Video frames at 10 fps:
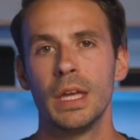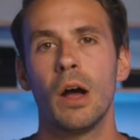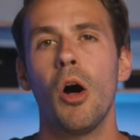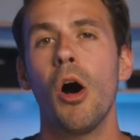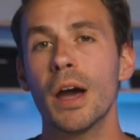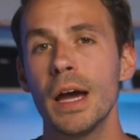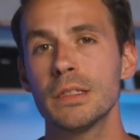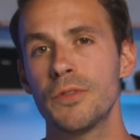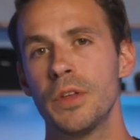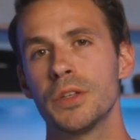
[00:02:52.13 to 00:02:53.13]
Now, all kinds
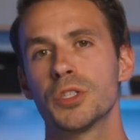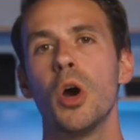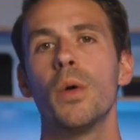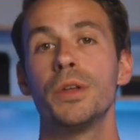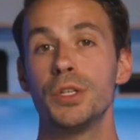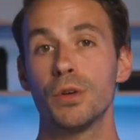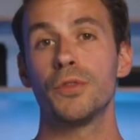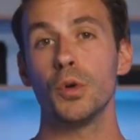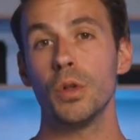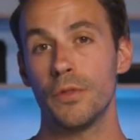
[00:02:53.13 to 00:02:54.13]
of things go into your
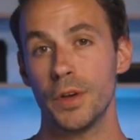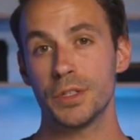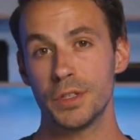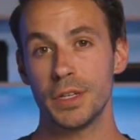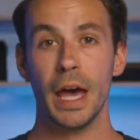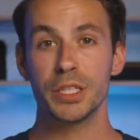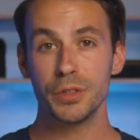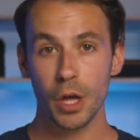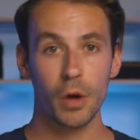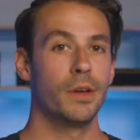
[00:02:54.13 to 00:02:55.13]
fuel efficiency, as you
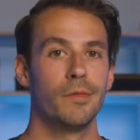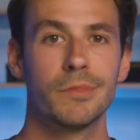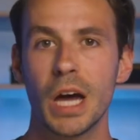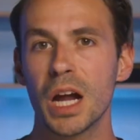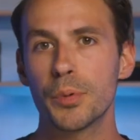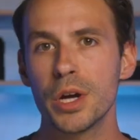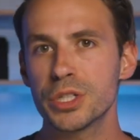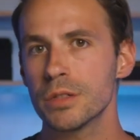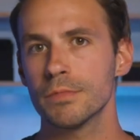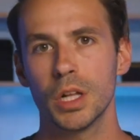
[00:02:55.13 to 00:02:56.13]
know: tire
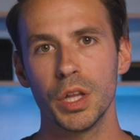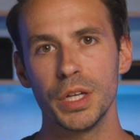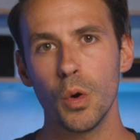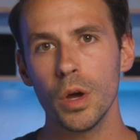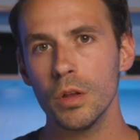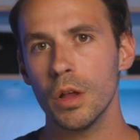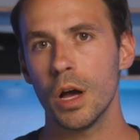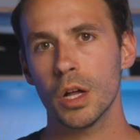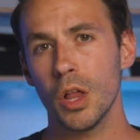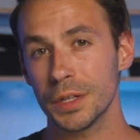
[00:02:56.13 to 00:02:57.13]
pressure, clean oil,
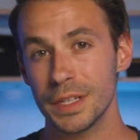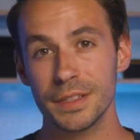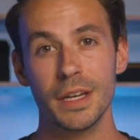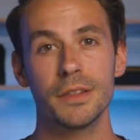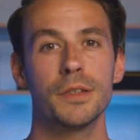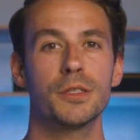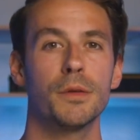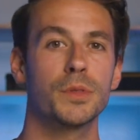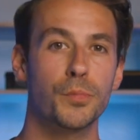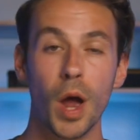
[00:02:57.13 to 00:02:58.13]
unclogged intake
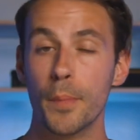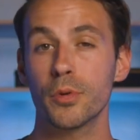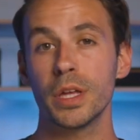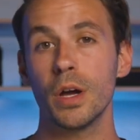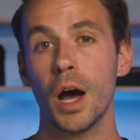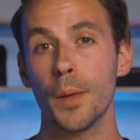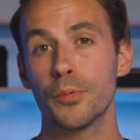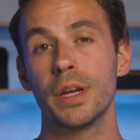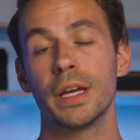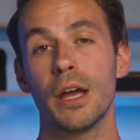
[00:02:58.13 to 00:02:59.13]
systems, properly
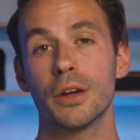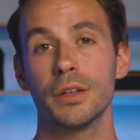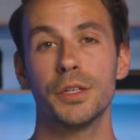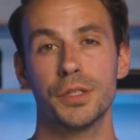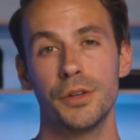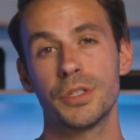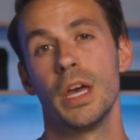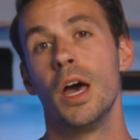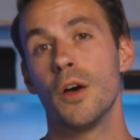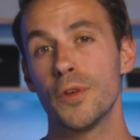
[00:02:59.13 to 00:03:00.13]
operating air conditioners,
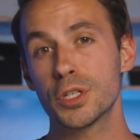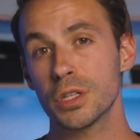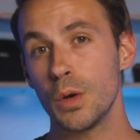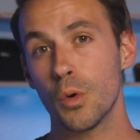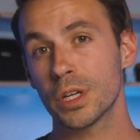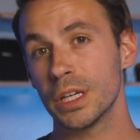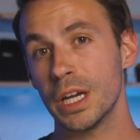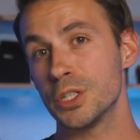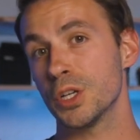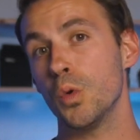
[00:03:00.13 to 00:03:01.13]
efficiently working
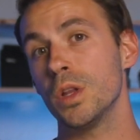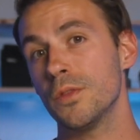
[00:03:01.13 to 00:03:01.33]
engine cooling